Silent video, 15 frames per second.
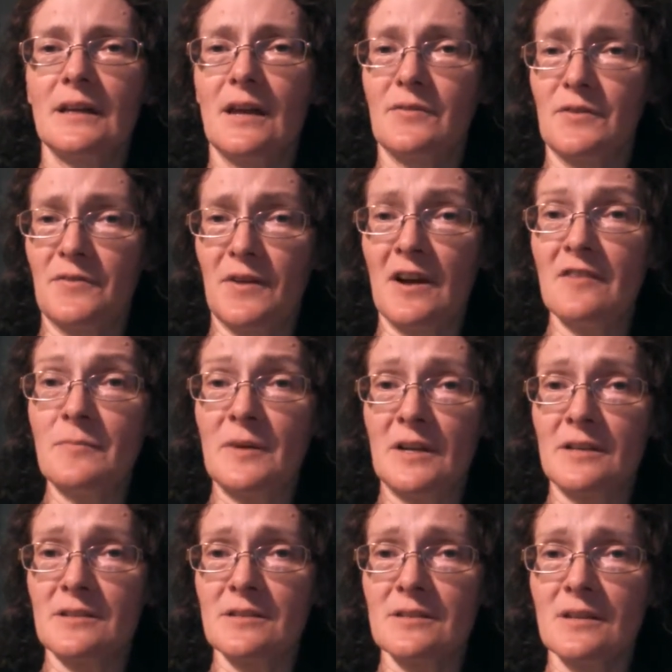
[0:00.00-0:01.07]
every five
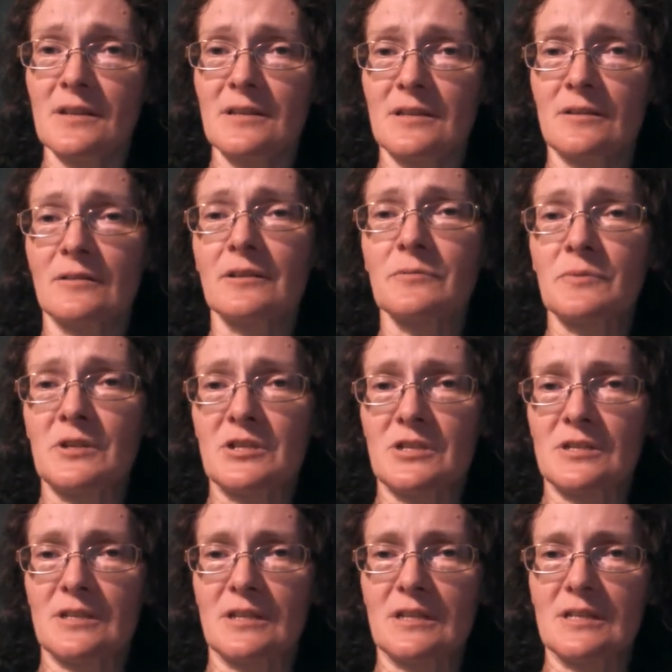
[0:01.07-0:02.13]
minutes until it
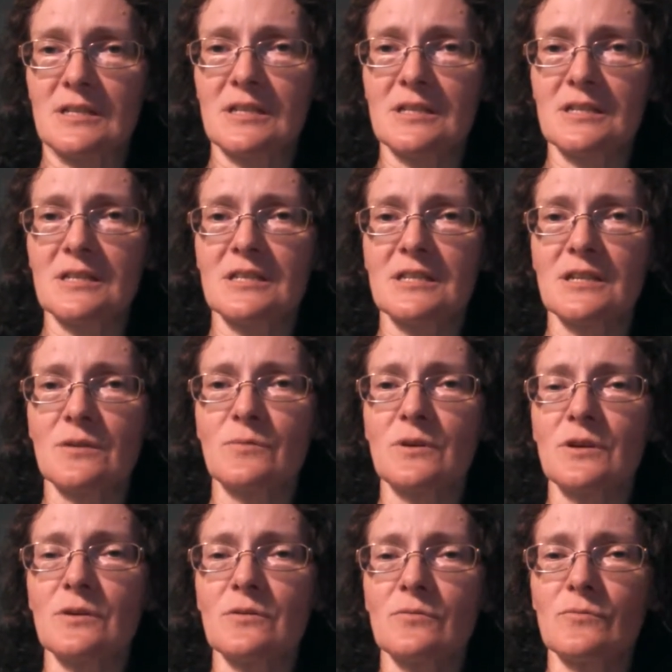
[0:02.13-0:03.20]
reaches the consistency
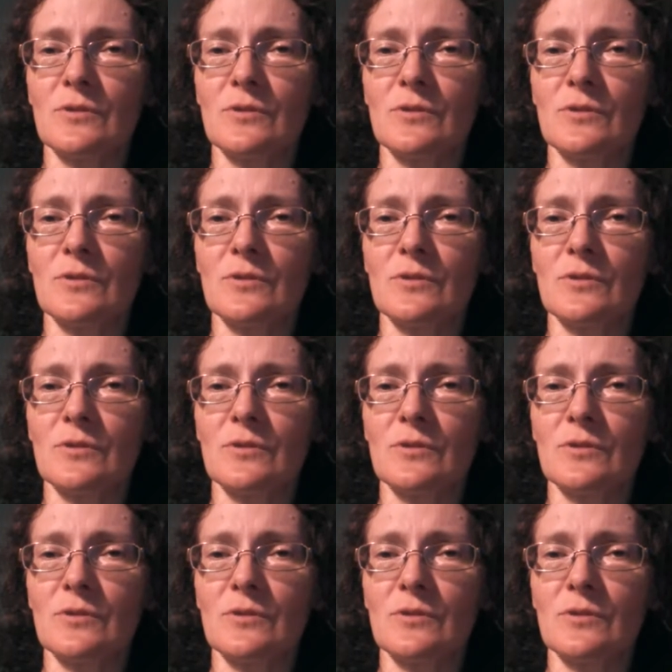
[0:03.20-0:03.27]
what you're